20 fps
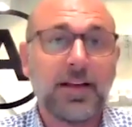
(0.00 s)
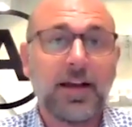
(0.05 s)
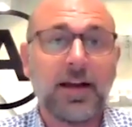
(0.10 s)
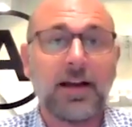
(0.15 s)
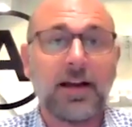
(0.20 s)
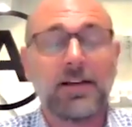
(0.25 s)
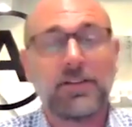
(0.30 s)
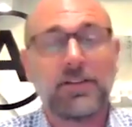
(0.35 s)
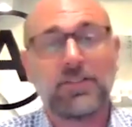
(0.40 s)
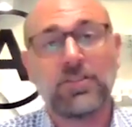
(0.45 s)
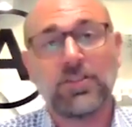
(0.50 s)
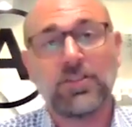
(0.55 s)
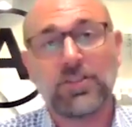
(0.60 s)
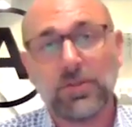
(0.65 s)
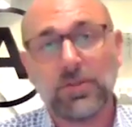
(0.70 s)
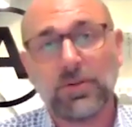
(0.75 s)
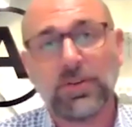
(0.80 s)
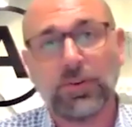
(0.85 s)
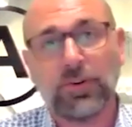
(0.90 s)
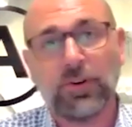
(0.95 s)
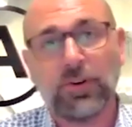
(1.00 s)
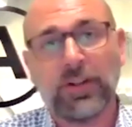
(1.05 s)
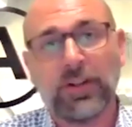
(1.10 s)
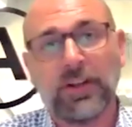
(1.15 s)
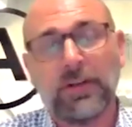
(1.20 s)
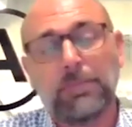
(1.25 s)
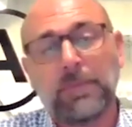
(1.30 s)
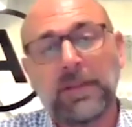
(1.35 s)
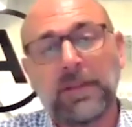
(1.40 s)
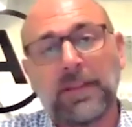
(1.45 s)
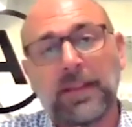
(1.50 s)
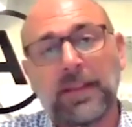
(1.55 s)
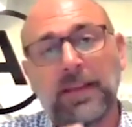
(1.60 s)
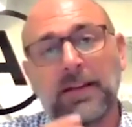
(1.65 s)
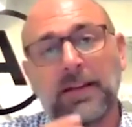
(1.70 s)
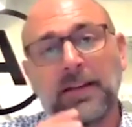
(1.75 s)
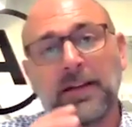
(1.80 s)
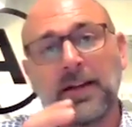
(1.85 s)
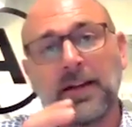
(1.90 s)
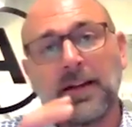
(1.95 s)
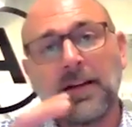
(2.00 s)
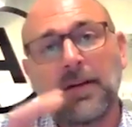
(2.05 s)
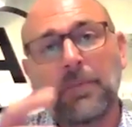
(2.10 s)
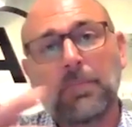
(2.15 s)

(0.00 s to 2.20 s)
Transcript: uh, to do an audit, but then